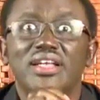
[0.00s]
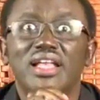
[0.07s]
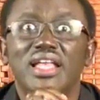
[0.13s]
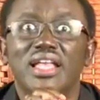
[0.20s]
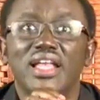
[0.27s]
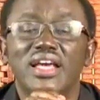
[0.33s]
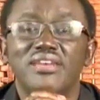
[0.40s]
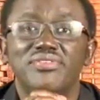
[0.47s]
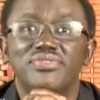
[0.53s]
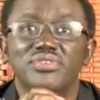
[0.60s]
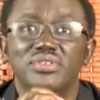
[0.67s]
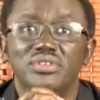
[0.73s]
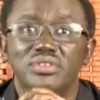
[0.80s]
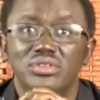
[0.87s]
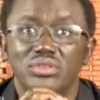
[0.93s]
life
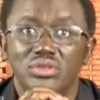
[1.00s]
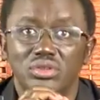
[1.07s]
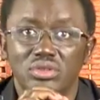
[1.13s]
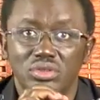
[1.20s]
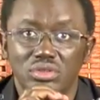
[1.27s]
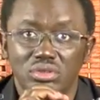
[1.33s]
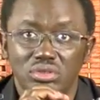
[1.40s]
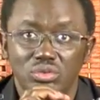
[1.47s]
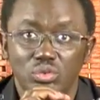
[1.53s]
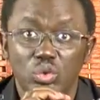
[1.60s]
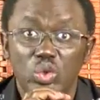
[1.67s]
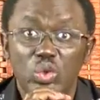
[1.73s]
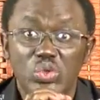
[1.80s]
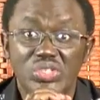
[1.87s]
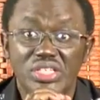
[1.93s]
will
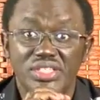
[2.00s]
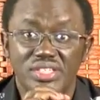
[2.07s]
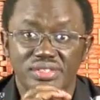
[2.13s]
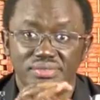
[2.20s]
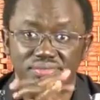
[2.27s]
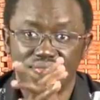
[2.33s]
lose it.